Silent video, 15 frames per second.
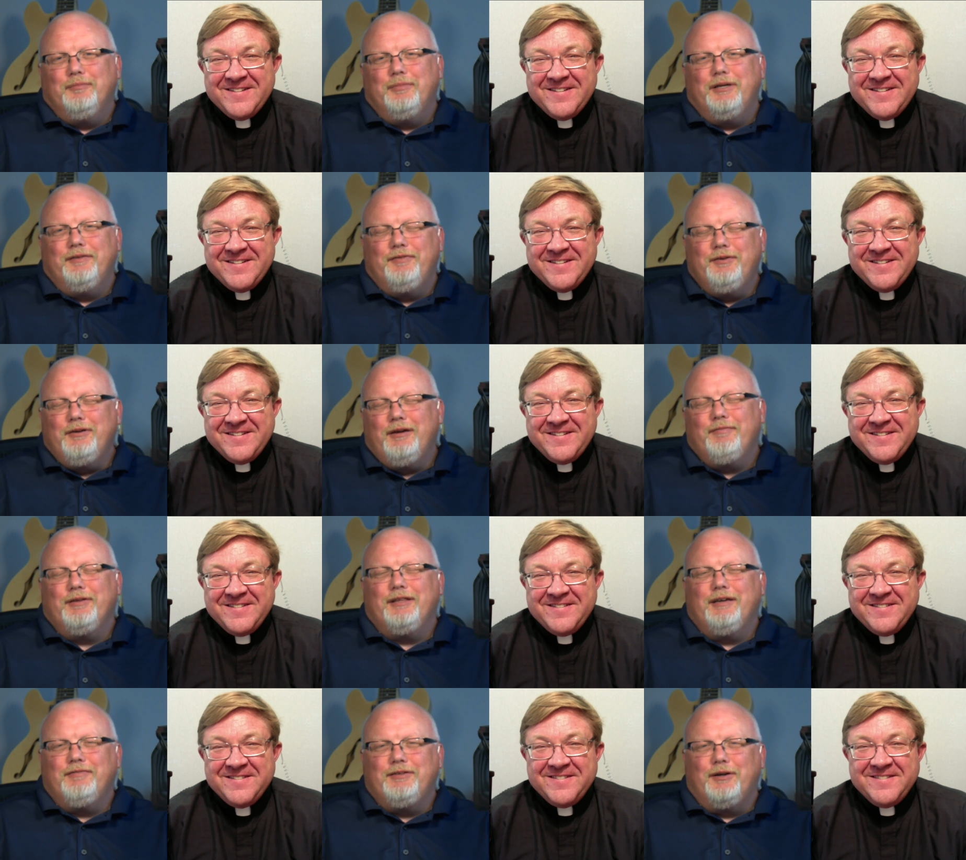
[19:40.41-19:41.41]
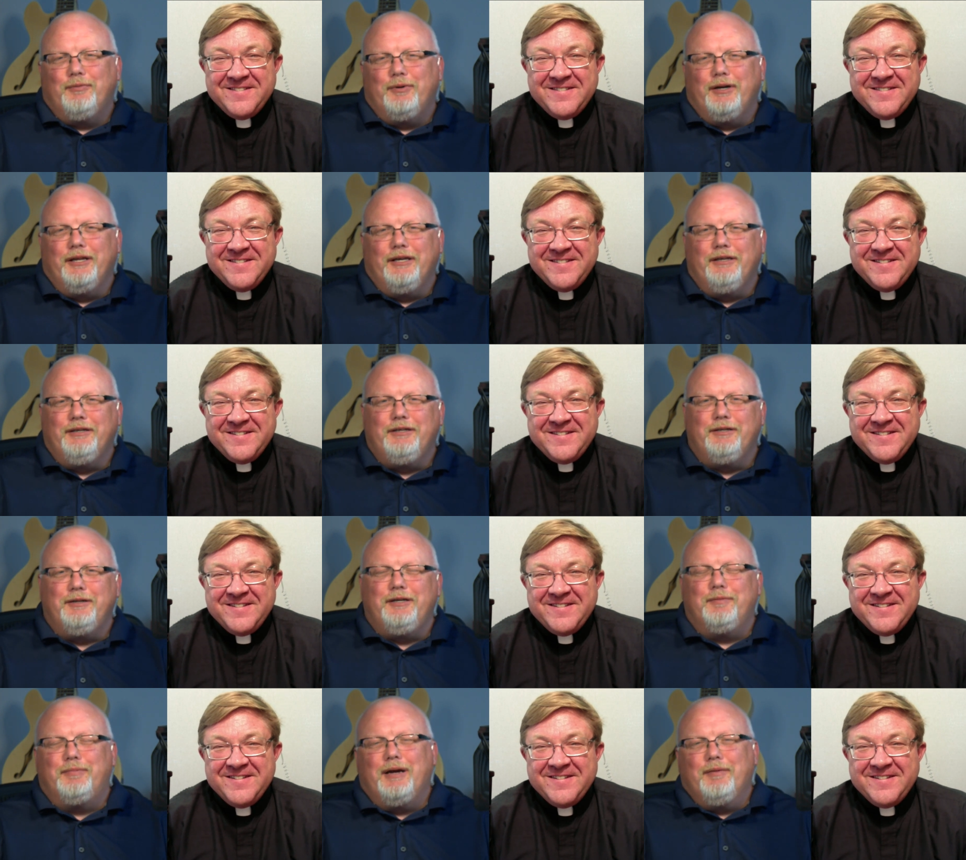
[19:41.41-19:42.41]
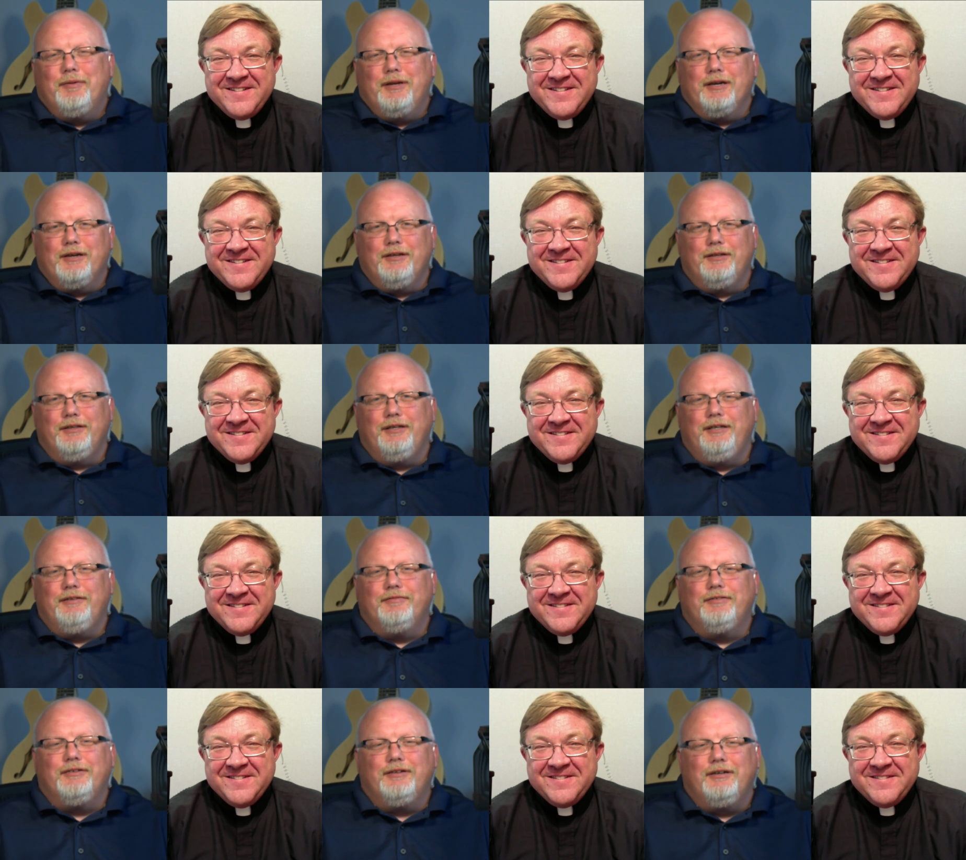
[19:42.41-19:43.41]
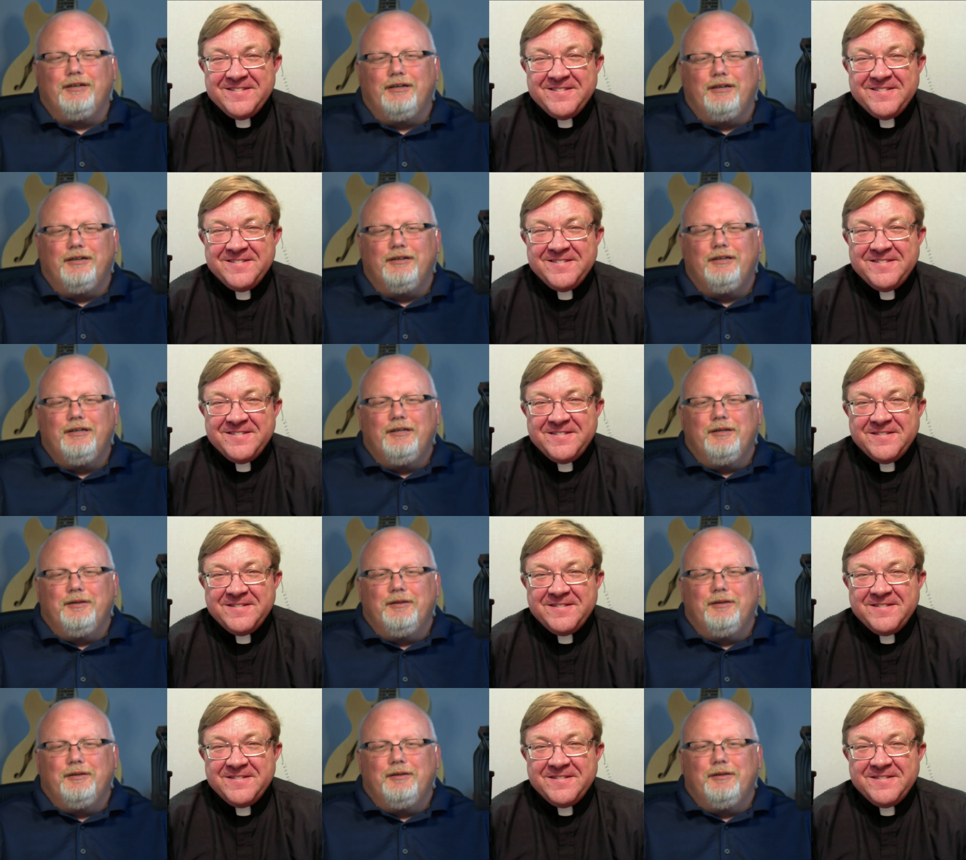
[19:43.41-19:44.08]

Speaker 1: But if you haven't left already, you're, you're probably not going to leave uh,